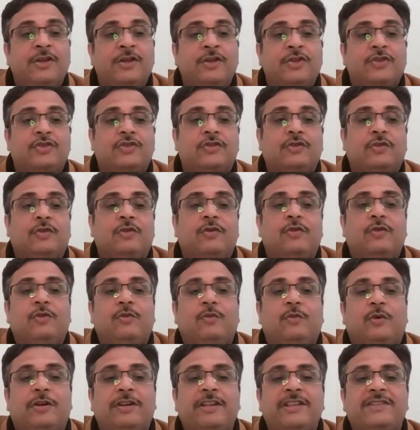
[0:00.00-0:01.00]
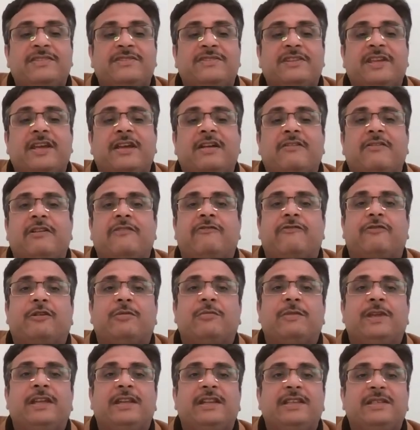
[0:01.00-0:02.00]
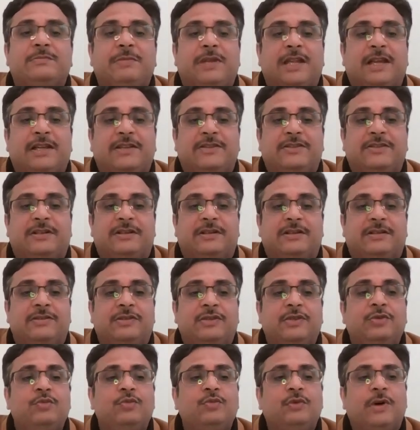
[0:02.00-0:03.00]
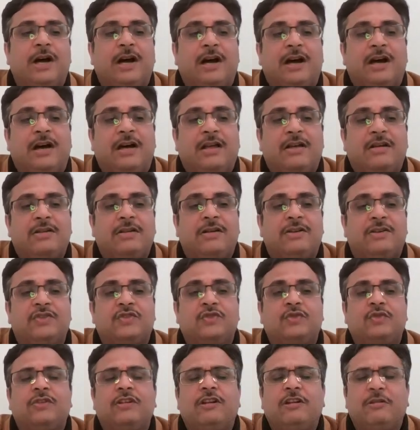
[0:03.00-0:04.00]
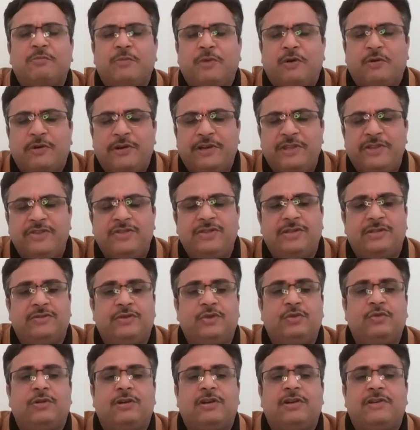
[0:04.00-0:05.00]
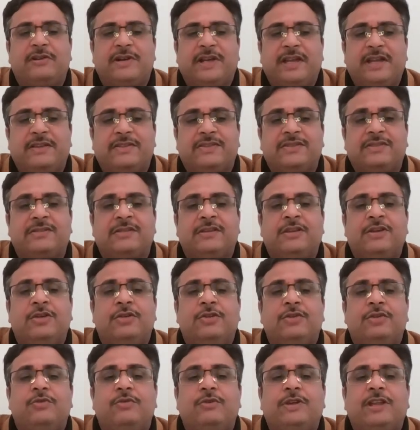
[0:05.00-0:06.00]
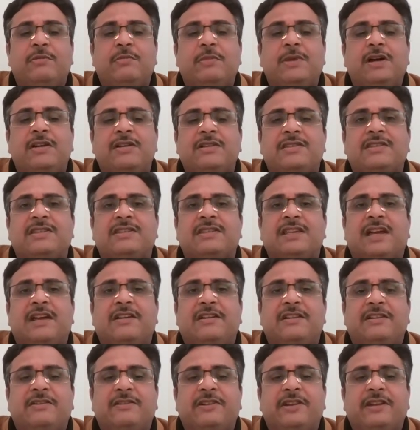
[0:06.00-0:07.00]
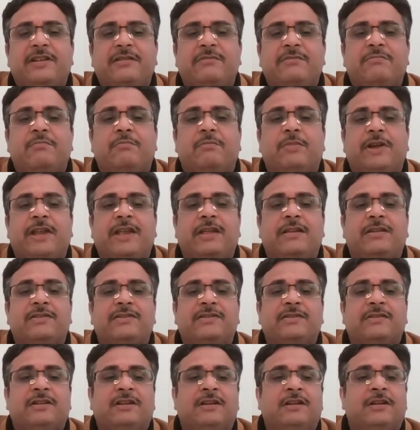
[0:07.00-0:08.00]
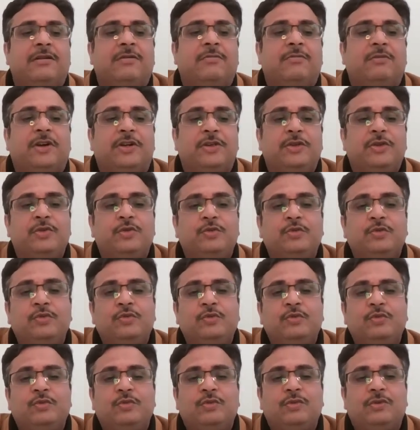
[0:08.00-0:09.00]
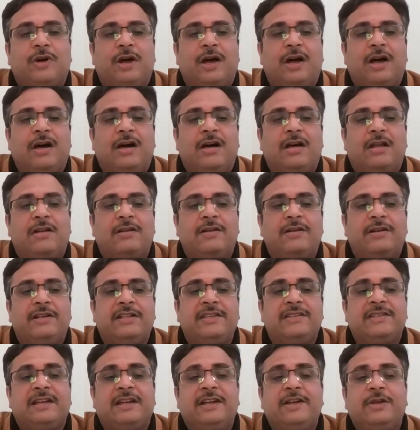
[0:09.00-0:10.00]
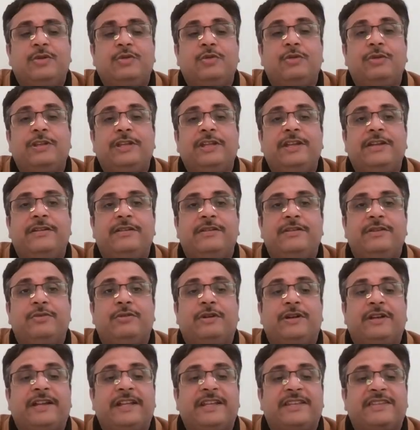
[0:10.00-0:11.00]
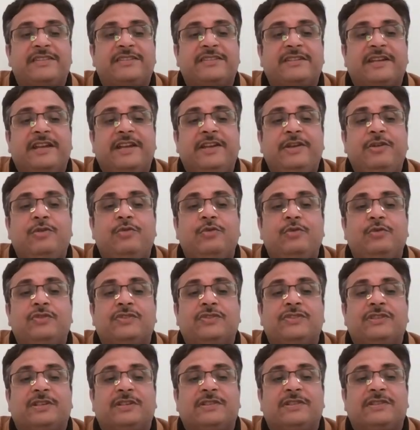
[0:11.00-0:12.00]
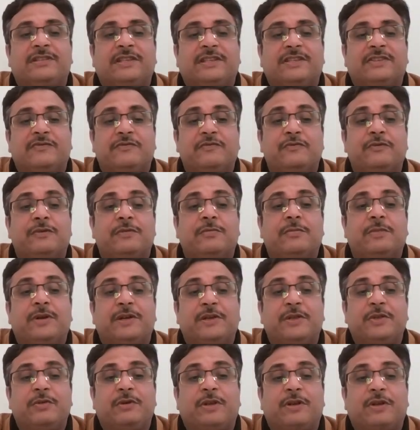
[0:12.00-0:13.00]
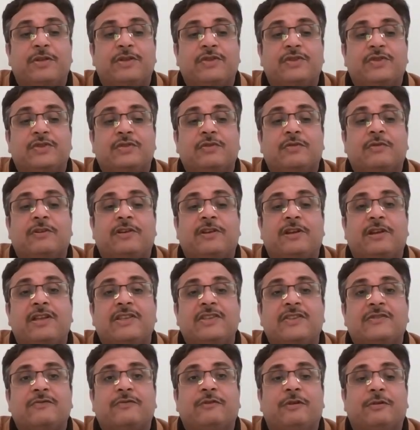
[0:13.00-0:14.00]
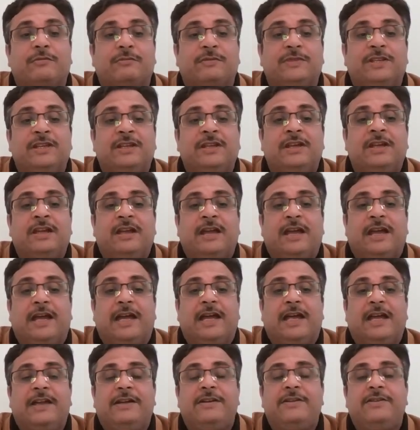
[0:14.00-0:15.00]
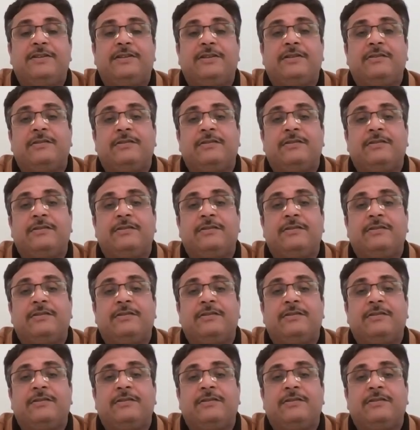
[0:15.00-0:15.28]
So, what is takeaway from Aries black chart? You are a solar power engine. You are a race. You demand Saturnian breaks. You are designed to lead. You are destined to successful, but you are also transformed, and